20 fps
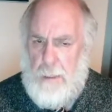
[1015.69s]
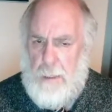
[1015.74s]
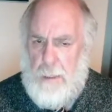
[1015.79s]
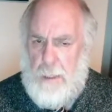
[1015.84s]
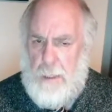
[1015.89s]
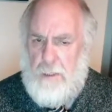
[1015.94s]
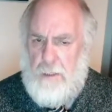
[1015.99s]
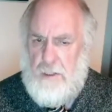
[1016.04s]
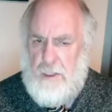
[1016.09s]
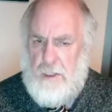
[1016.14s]

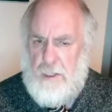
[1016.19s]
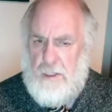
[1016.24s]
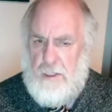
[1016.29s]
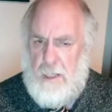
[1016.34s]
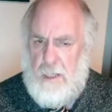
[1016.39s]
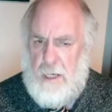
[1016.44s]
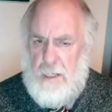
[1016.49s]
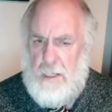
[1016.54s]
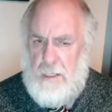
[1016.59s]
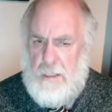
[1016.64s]
in
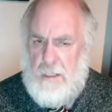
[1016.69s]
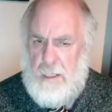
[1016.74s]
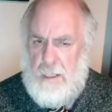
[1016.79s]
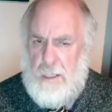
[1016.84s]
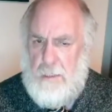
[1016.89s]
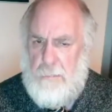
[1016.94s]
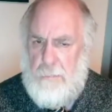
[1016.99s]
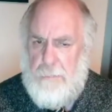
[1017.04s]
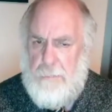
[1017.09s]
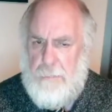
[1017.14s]
society
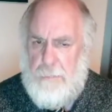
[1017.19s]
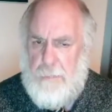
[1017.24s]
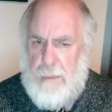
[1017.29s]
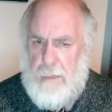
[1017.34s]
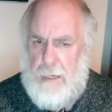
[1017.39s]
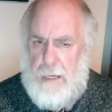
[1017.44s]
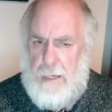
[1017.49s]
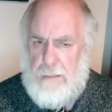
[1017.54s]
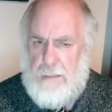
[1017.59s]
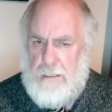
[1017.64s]

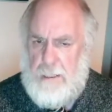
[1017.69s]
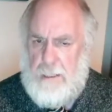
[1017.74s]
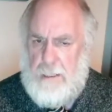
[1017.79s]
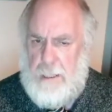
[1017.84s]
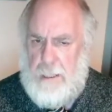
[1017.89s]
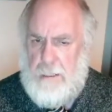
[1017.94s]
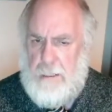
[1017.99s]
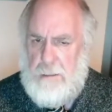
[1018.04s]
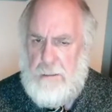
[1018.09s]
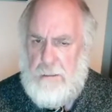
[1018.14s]
as it
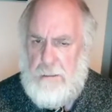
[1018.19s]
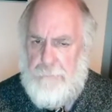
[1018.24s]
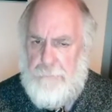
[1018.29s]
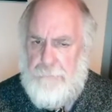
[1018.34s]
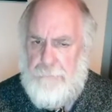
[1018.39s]
is.